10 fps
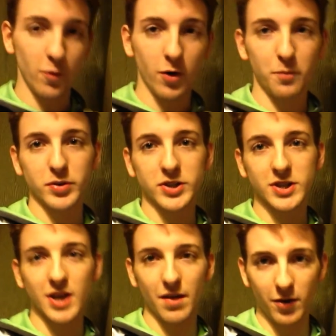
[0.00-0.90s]
We've got up at
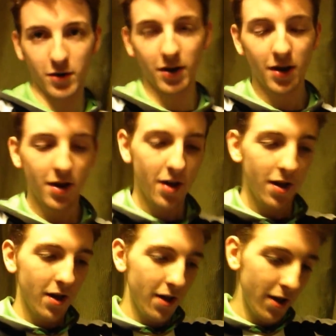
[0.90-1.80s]
7,
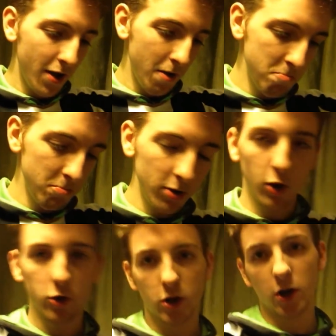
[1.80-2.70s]

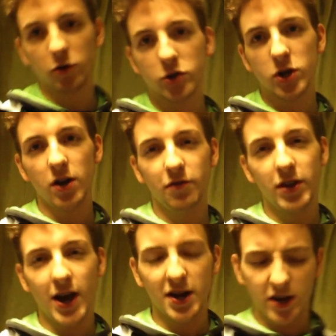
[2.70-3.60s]
long coach drive
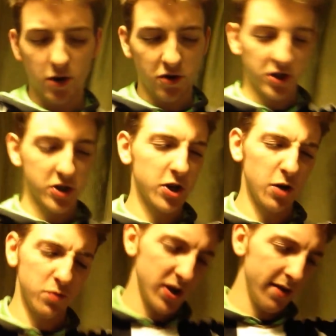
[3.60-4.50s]
down, including
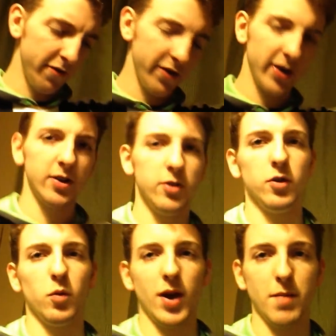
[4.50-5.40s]
stops and everything, and on
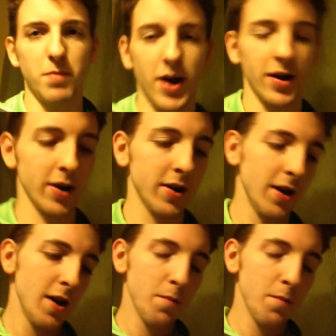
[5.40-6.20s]
the way back.